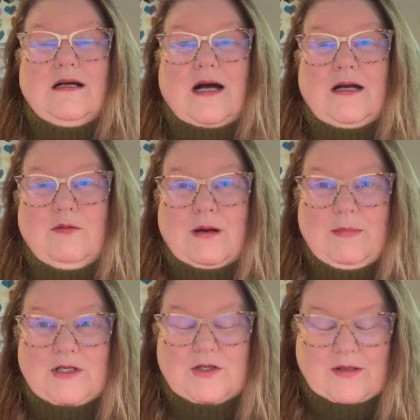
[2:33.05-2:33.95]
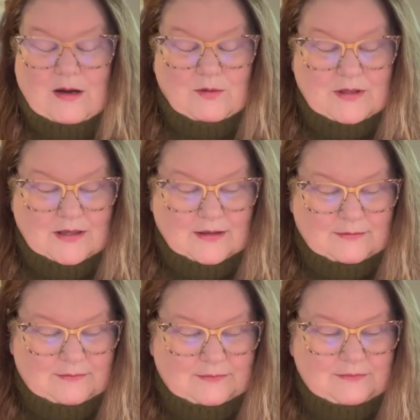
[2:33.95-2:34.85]
I want to make sure that
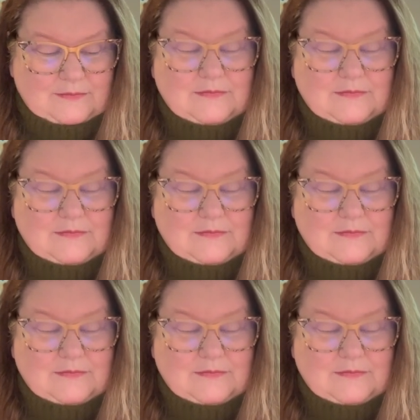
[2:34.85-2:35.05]
one